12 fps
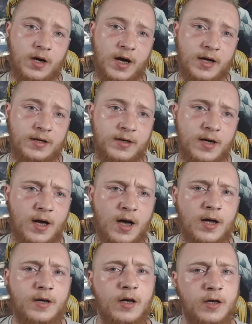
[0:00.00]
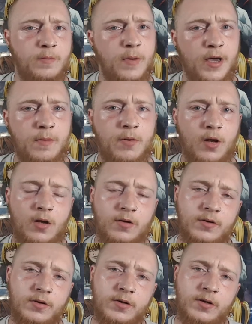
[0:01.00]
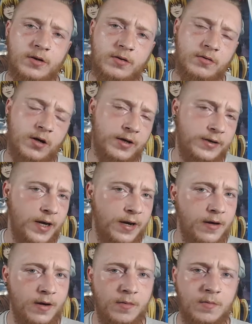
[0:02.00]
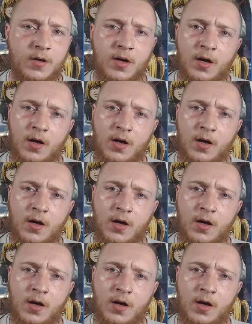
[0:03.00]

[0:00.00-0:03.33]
and it had like Bay Blonde, like Denim,